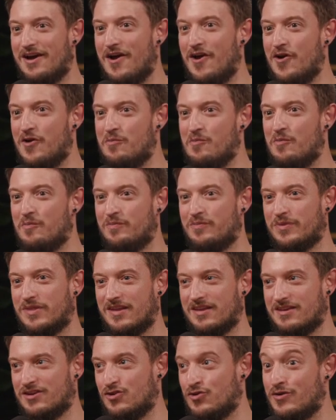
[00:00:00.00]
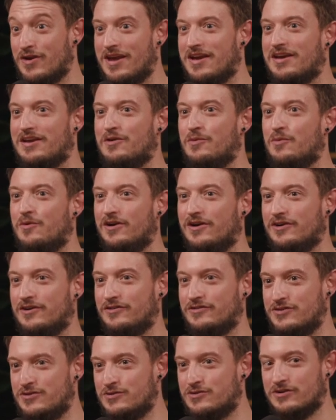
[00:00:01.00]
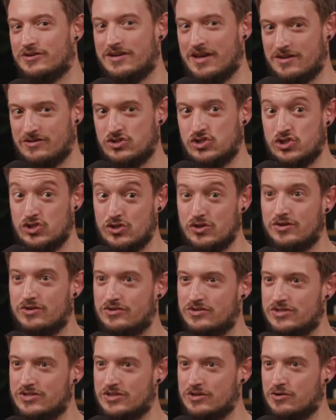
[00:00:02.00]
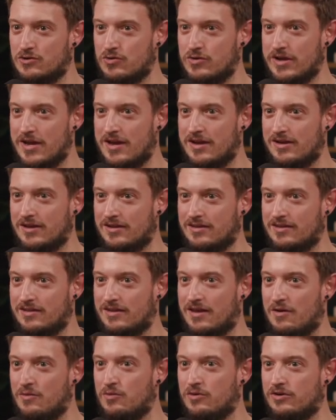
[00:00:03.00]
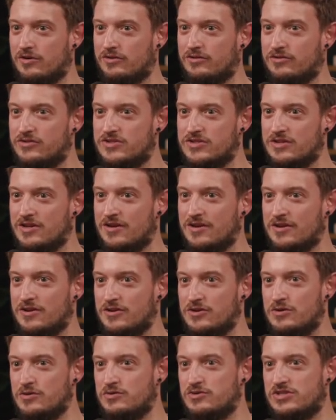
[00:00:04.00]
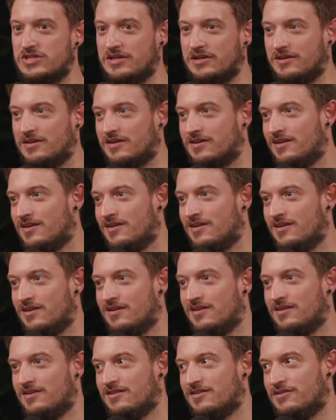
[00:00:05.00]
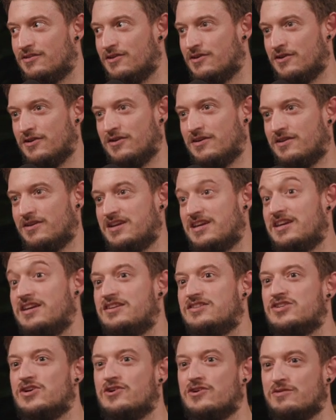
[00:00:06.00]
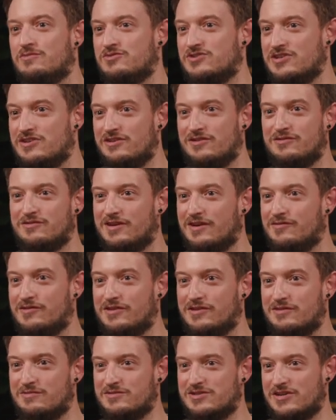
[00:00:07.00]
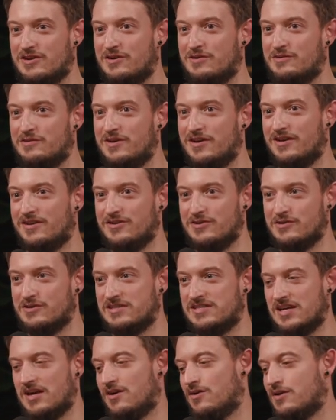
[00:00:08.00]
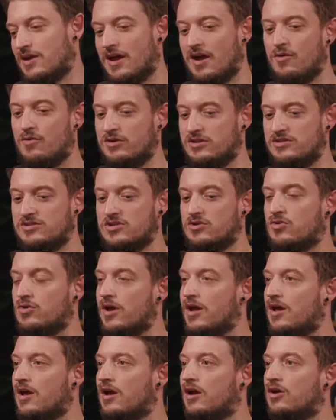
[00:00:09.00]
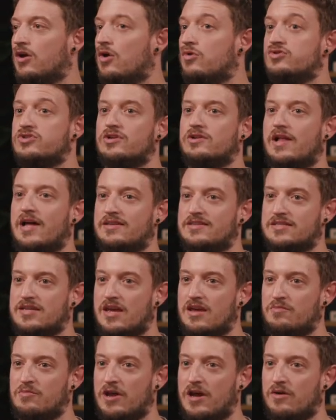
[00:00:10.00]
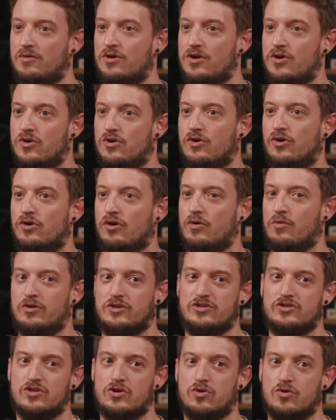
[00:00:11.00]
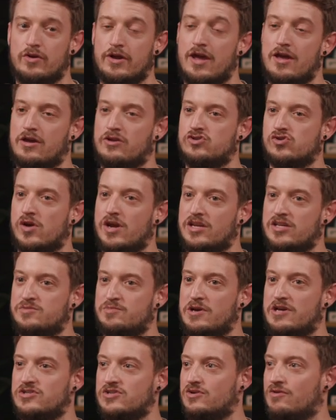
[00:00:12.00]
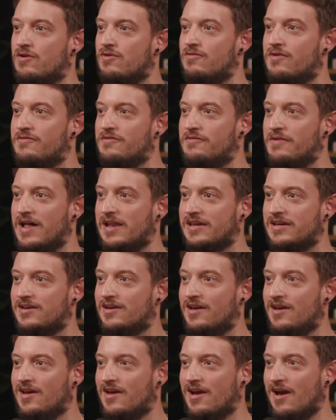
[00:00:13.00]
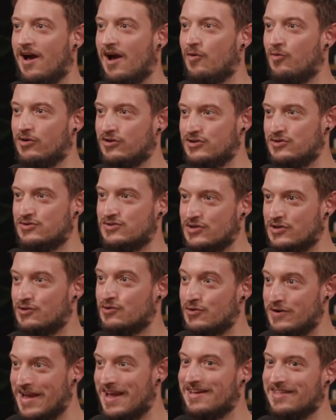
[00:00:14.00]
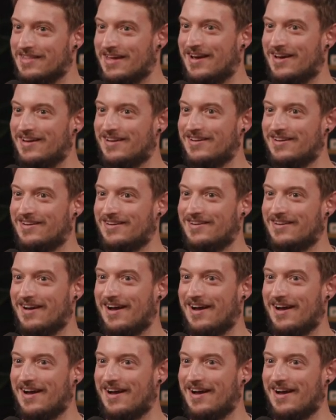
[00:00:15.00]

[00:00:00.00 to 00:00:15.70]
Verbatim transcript: um, creating a world, you could get the students to create their worlds using the key terms that you've given them. So you could say, mm. okay, I want you to create a coastal landscape now, or I want you to create a drainage basin or a river valley. I want you to create that